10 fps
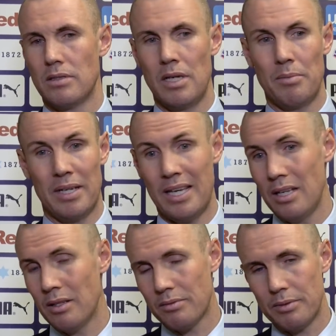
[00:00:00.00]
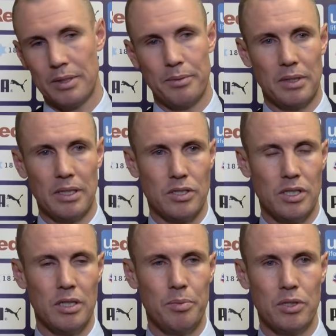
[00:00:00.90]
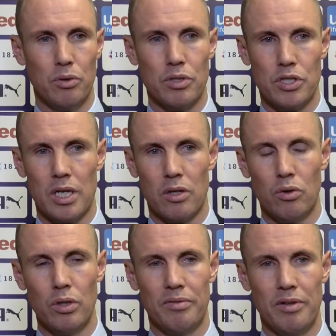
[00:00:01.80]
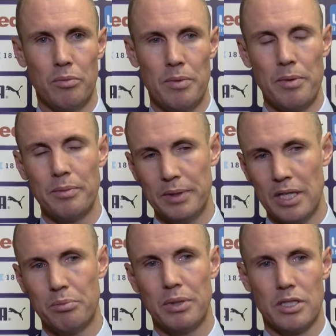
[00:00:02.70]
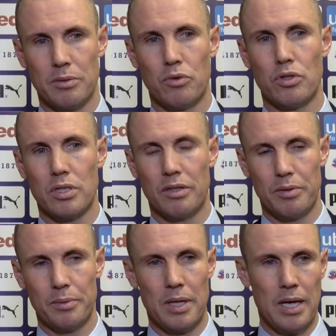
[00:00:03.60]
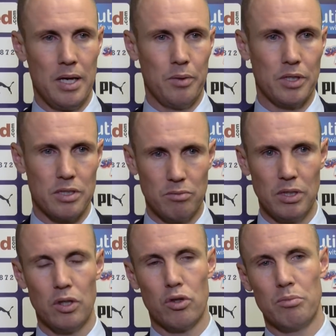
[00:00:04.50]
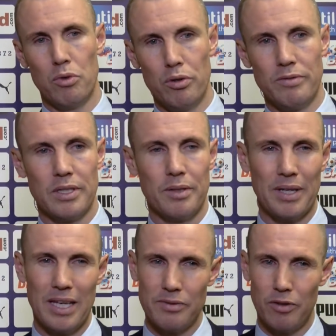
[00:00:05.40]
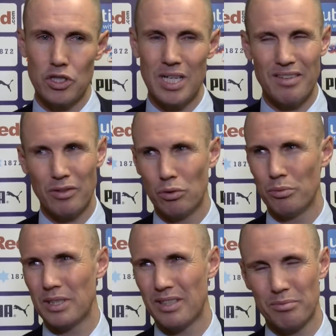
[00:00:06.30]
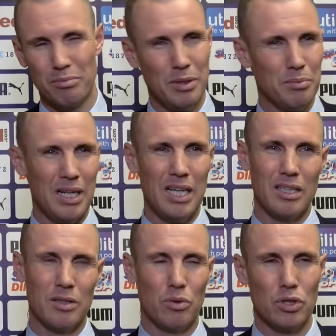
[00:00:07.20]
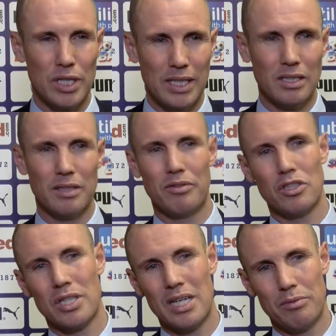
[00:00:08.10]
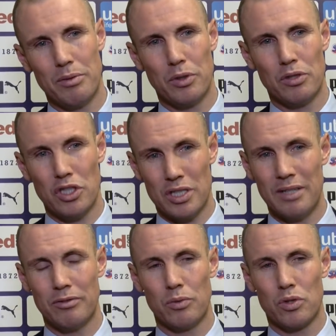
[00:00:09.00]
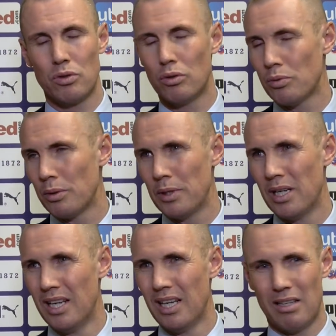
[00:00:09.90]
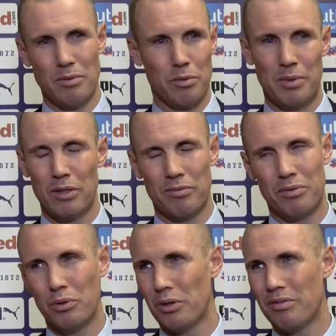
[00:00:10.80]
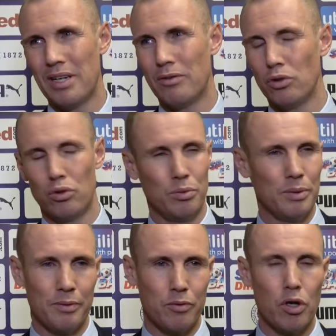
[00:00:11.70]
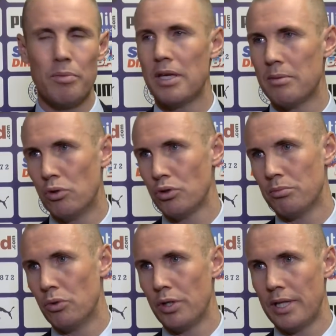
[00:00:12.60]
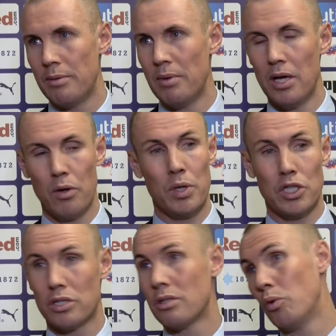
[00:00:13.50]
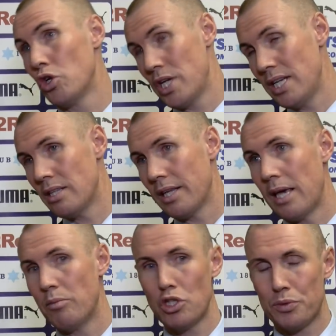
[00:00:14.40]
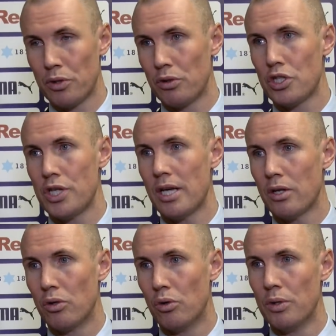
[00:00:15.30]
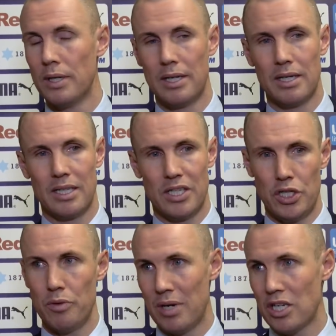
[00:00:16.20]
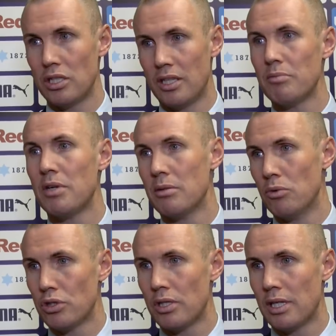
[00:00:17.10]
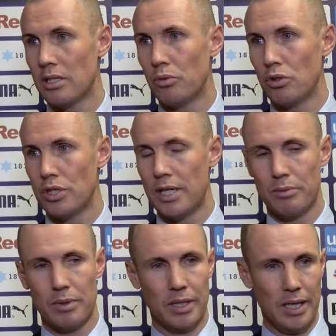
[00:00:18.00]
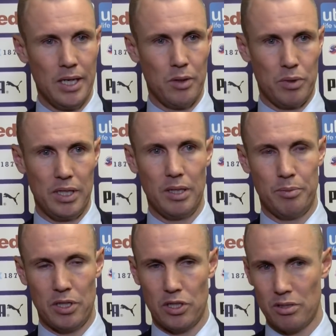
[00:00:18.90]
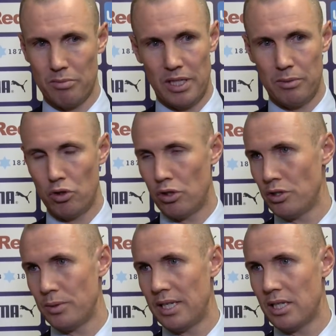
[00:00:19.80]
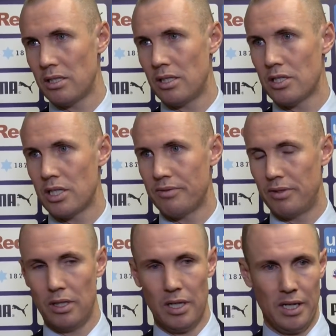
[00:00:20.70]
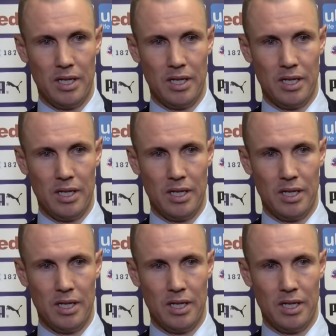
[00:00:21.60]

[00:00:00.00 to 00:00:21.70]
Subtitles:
Yeah, but again, like I said, up until the second goal, we did play some good stuff. We had some really good moves, and again, first half, we had a wee break towards the end of the first half, where I think we were breaking 4 or 5 on 2. We've got to make the most more of them, which towards the end of the game, once we got the second goal, you've seen we actually did make the most of that towards the end. We really punished them. Graham Dorans with an excellent assist for